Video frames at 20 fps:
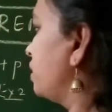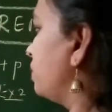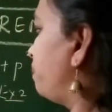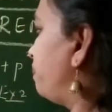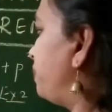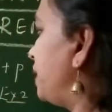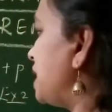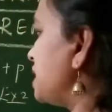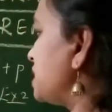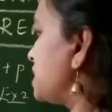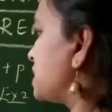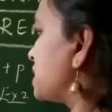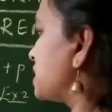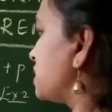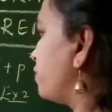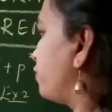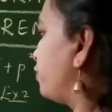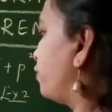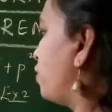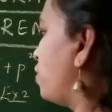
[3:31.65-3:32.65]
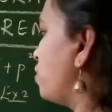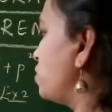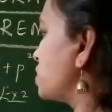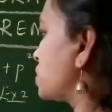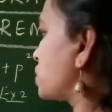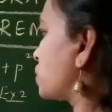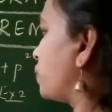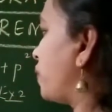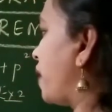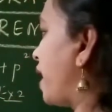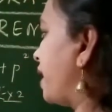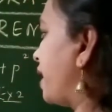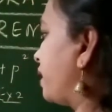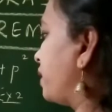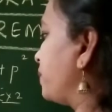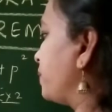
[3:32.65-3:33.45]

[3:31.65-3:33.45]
plus 4 square.